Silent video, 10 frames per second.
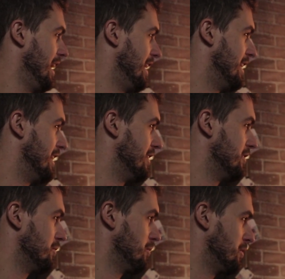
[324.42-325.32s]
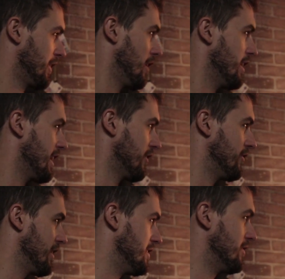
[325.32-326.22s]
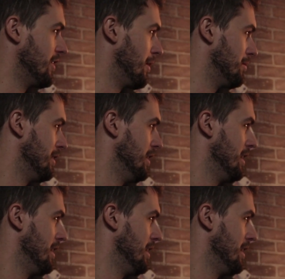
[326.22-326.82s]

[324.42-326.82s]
And we were like, oh, you gotta set this up.